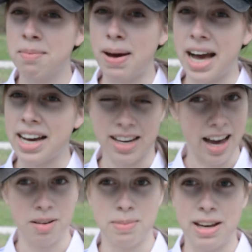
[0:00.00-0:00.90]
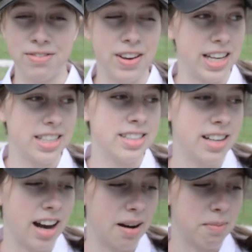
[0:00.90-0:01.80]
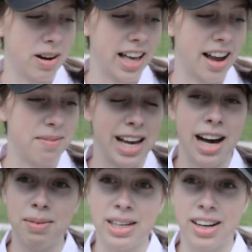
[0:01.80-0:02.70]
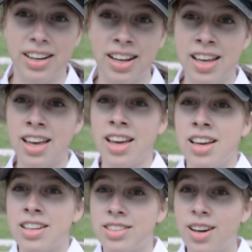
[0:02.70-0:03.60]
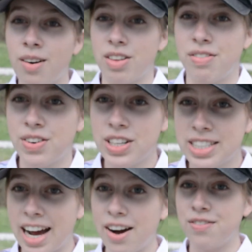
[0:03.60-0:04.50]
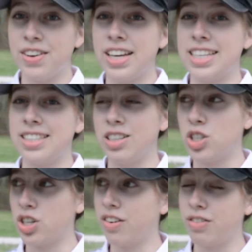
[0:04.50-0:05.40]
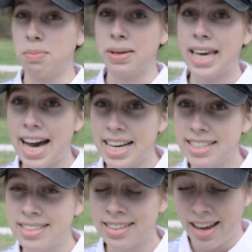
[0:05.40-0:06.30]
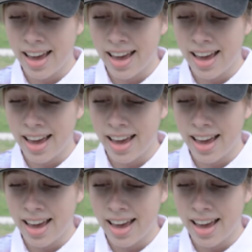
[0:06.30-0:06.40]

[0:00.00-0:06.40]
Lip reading: back out of my face while I have my helmet on. So the first outfit is this shirt from Guess,